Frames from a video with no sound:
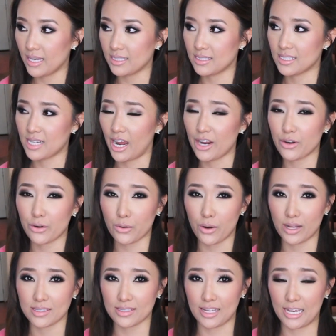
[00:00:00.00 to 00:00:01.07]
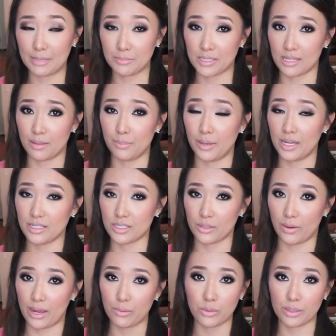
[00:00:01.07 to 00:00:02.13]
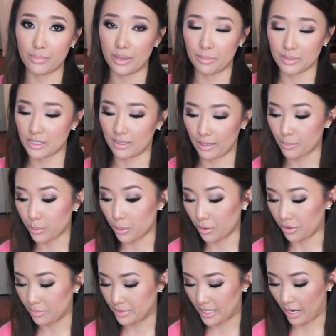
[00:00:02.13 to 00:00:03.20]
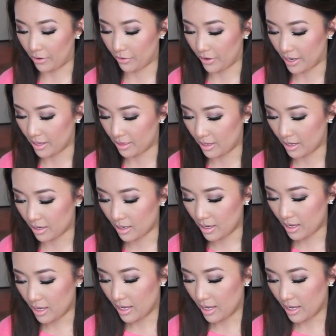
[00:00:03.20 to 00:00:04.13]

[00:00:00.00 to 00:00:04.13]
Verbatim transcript: it's tighter across the hips and the butt so I wouldn't be able to like pull them down or anything.